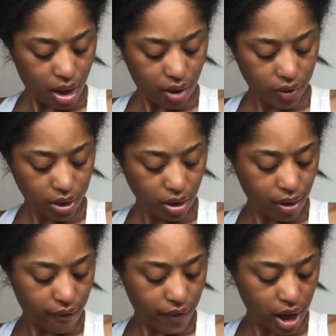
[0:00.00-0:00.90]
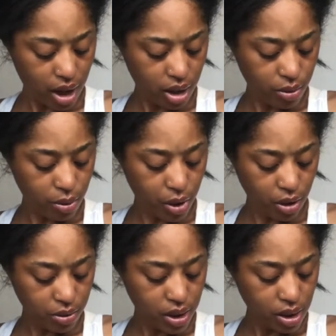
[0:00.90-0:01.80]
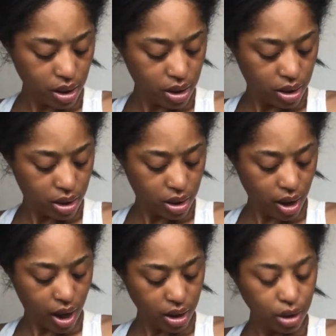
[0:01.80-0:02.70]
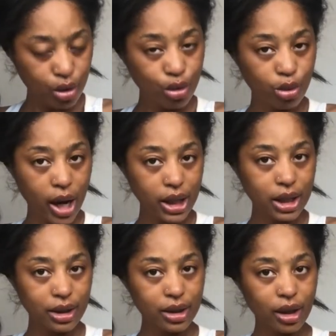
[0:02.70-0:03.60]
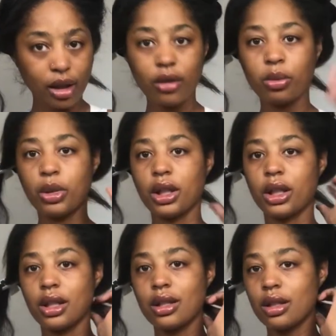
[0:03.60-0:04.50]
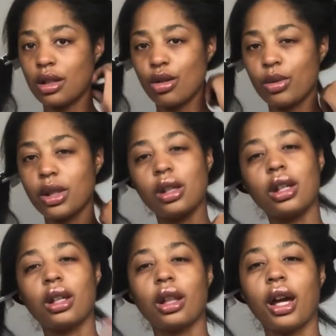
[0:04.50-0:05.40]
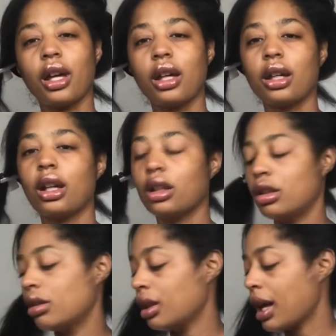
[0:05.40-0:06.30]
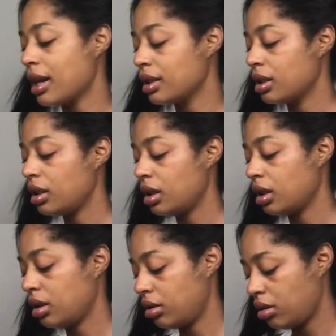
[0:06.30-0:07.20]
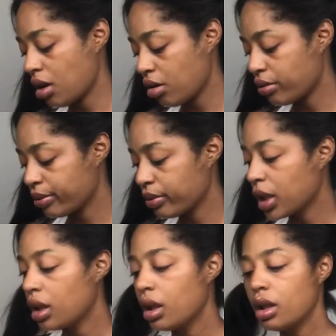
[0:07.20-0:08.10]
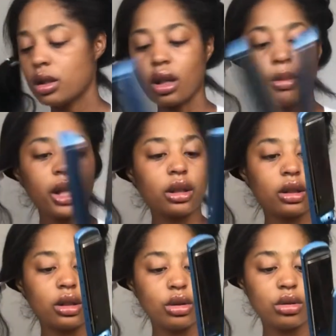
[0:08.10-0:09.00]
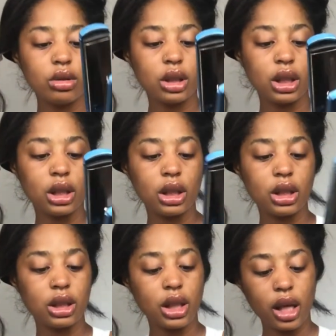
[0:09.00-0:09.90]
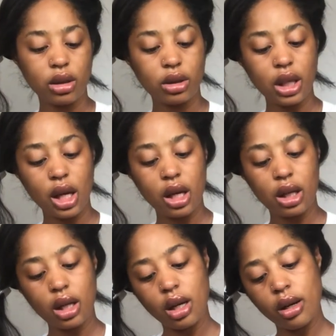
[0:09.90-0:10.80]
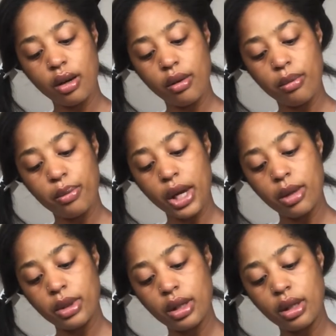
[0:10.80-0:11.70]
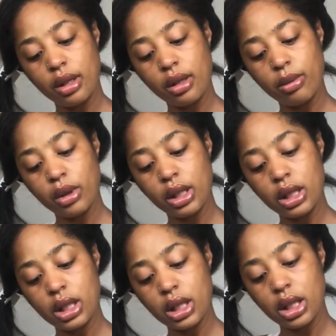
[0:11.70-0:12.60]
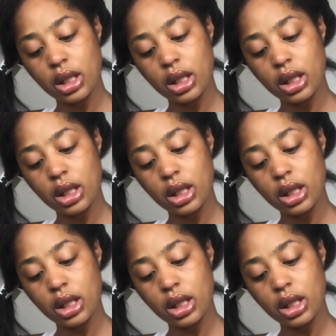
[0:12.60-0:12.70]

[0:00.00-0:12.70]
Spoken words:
I have a certain vibe about me. Like, I can do ratchet stuff, but it still be looking like a little classy, you know? So I'm about to use these Nanotech Babyliss